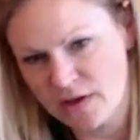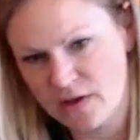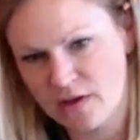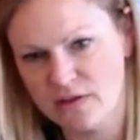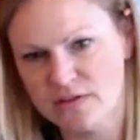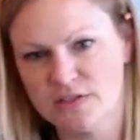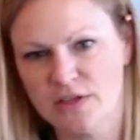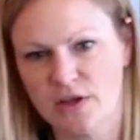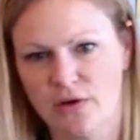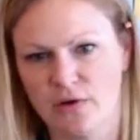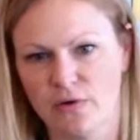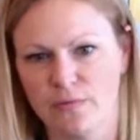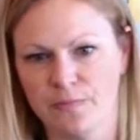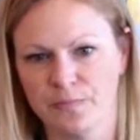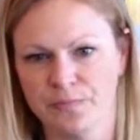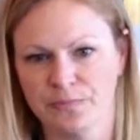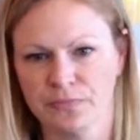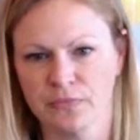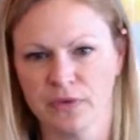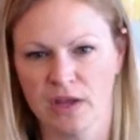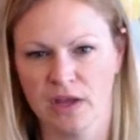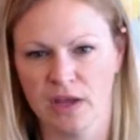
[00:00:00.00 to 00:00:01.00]
so
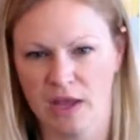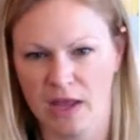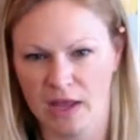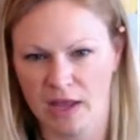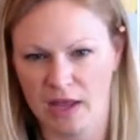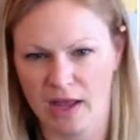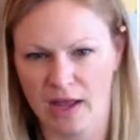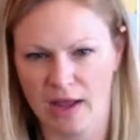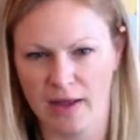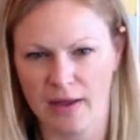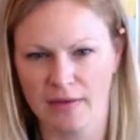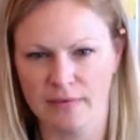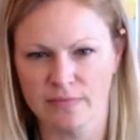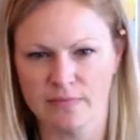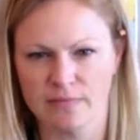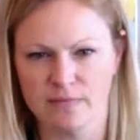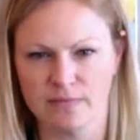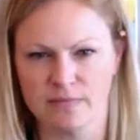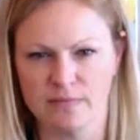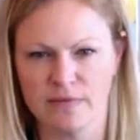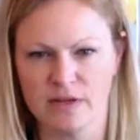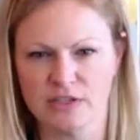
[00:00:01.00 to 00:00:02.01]

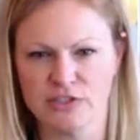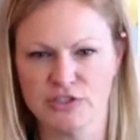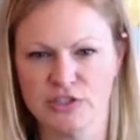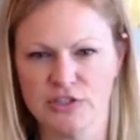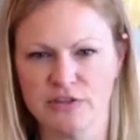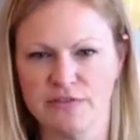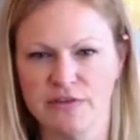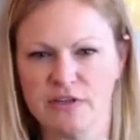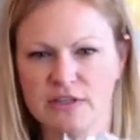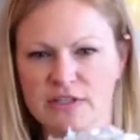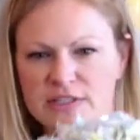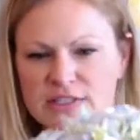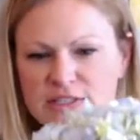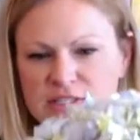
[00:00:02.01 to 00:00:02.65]
not sure if you can